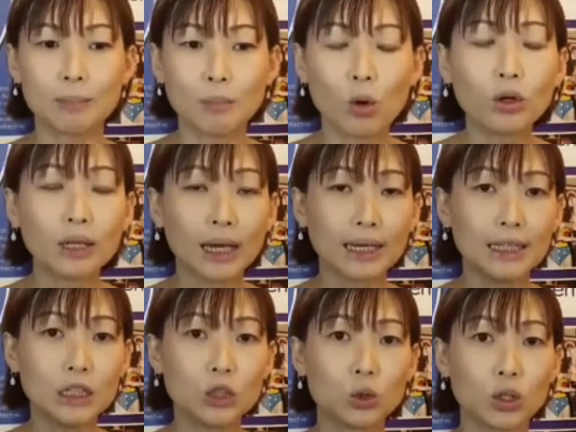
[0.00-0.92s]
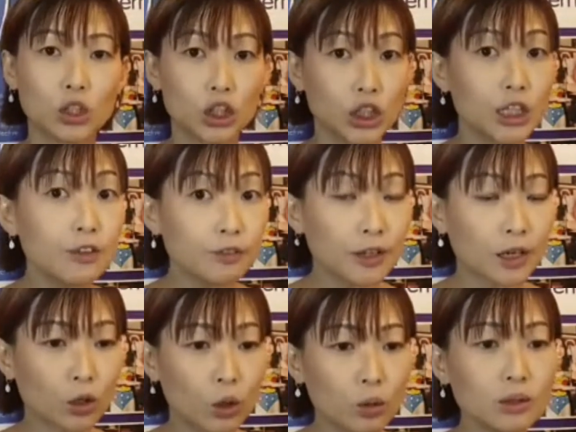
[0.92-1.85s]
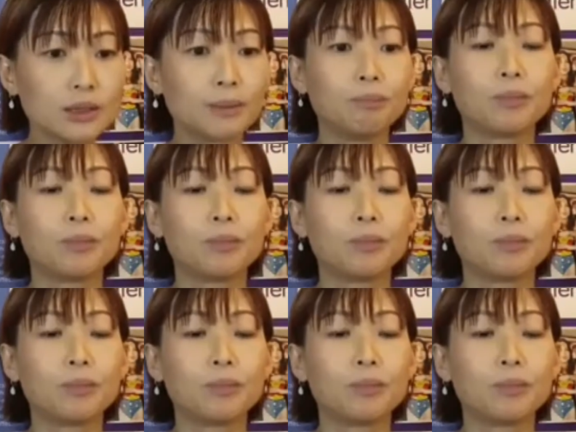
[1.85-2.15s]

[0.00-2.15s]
more likely to achieve their goals.